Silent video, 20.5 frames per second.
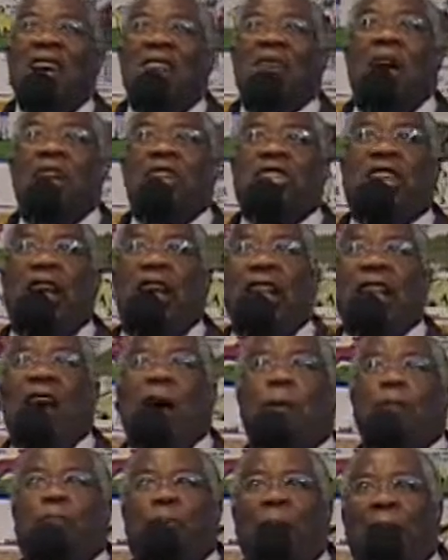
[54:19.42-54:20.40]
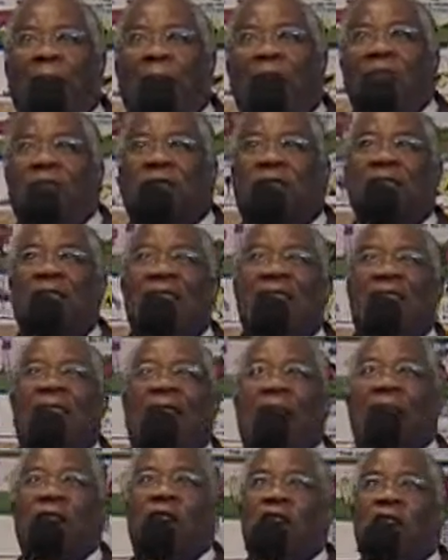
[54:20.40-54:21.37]
They shall not plant
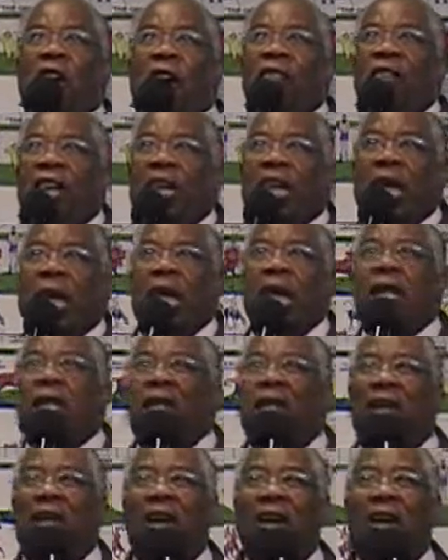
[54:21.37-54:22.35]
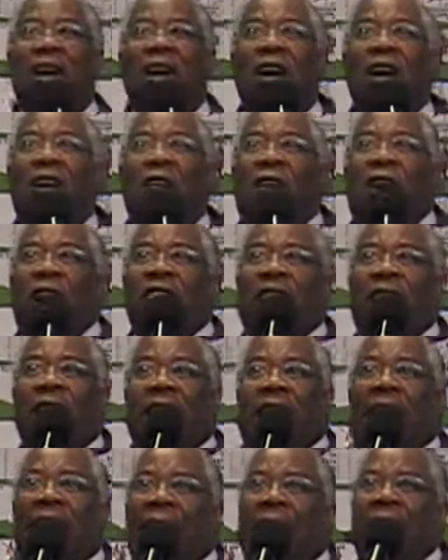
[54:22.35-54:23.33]
and another eat. For as the
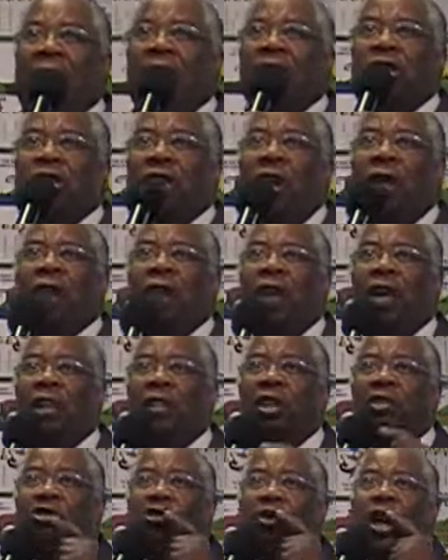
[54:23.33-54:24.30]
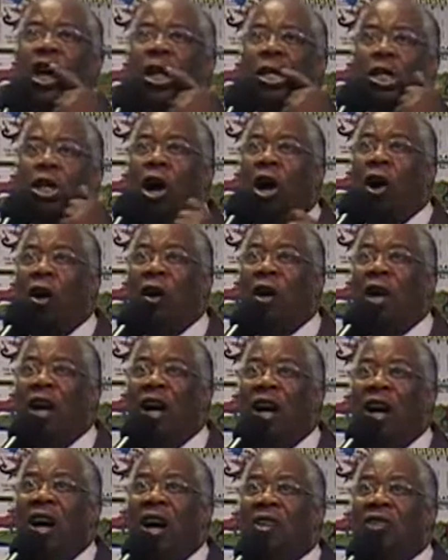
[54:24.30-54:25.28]
days of the trees are,
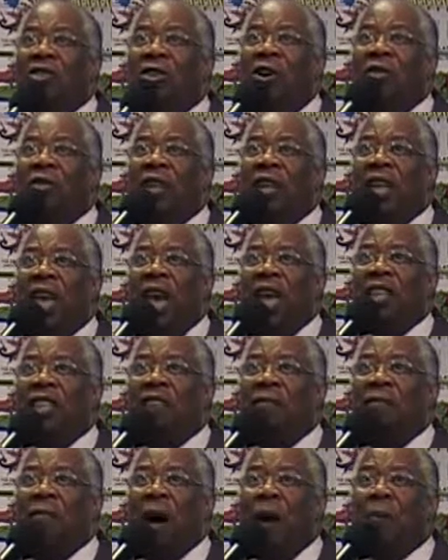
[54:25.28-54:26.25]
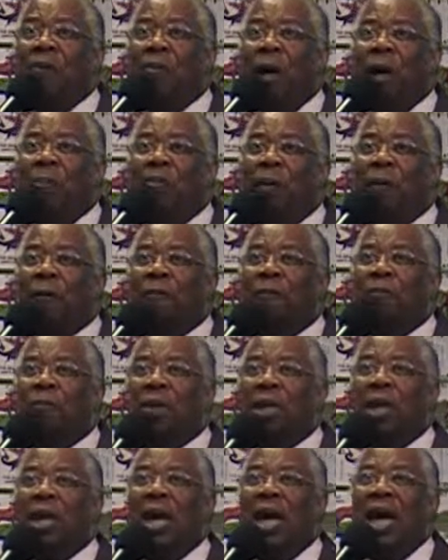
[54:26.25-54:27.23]
so the days of my people.
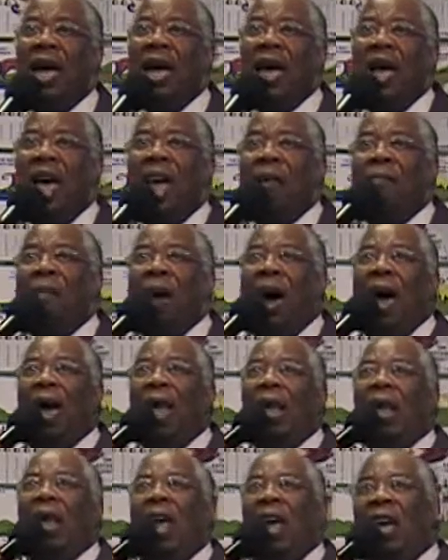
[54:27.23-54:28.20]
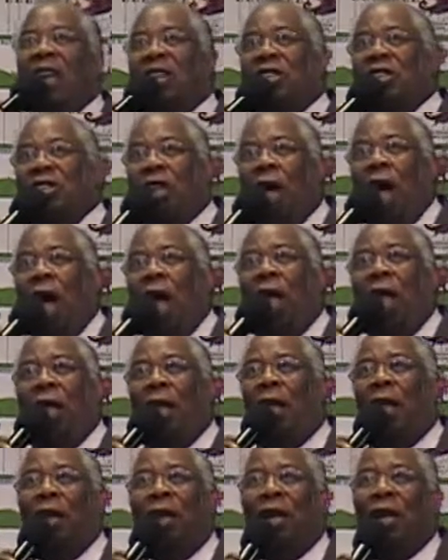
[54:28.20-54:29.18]
And my elect
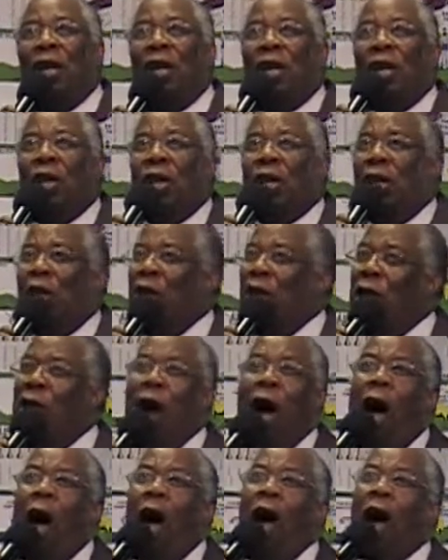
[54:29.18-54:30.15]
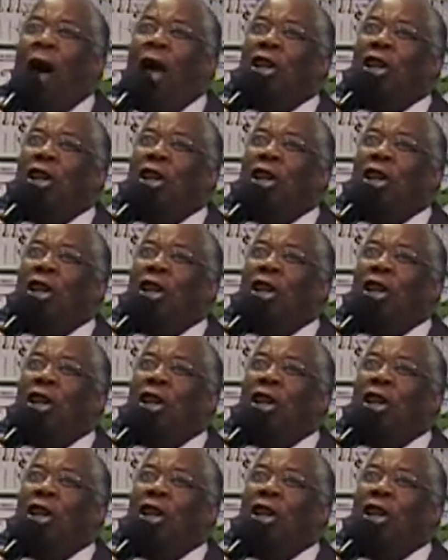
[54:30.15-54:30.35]
shall long